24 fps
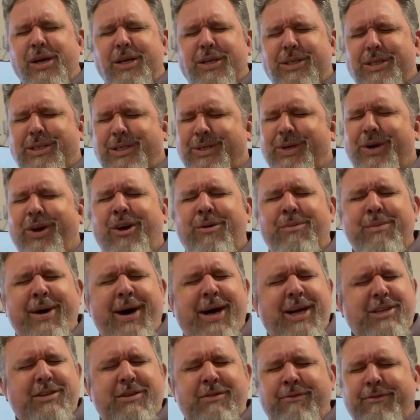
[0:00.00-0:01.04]
so
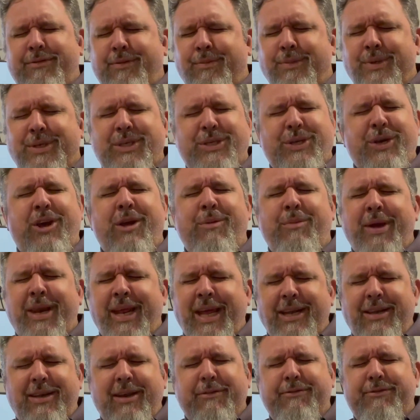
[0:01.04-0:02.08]
much and from so
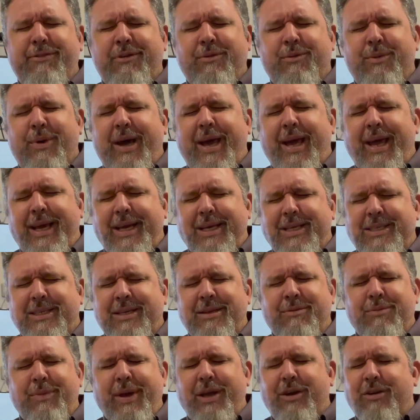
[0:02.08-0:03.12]
many different ways,
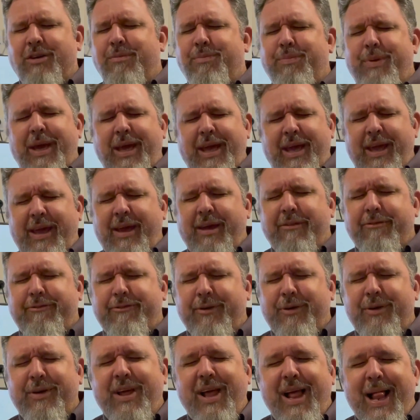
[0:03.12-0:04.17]
and we could be here
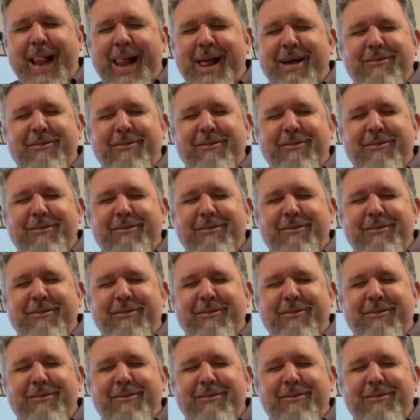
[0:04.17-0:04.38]
for